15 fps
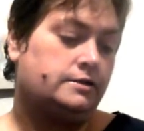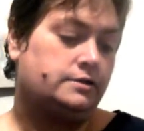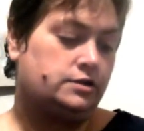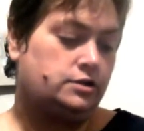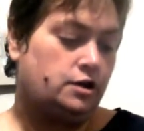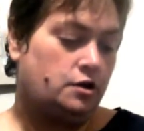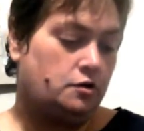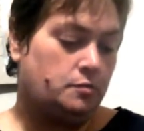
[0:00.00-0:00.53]

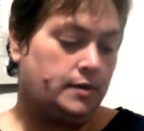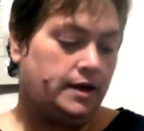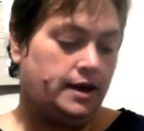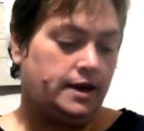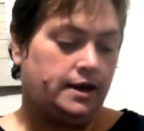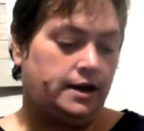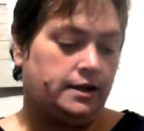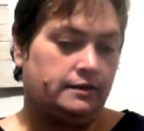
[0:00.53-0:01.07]

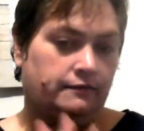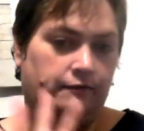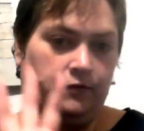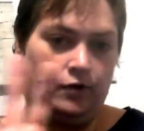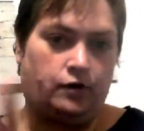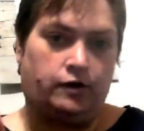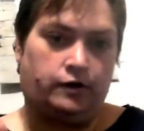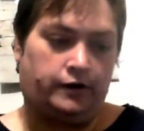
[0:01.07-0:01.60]
snowman in the
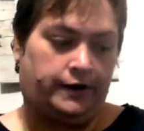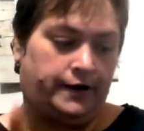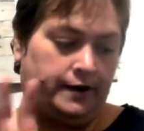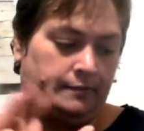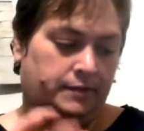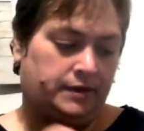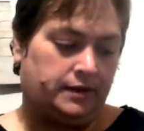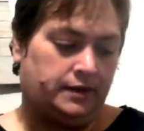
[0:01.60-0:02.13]

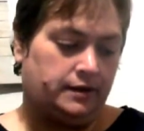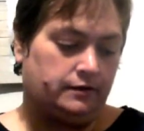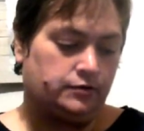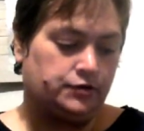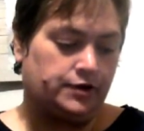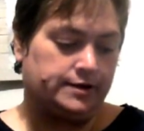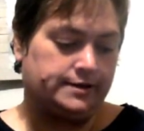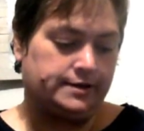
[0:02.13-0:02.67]
foreground, but the little
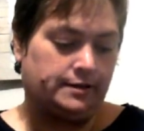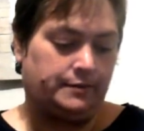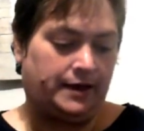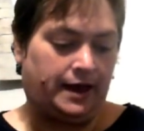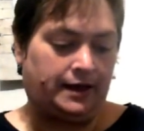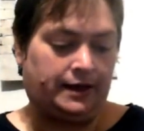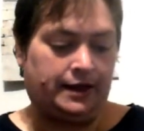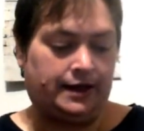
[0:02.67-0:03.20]
truck's in the
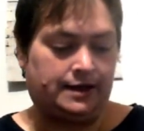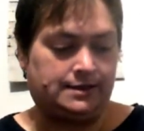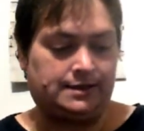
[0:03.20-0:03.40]
background. It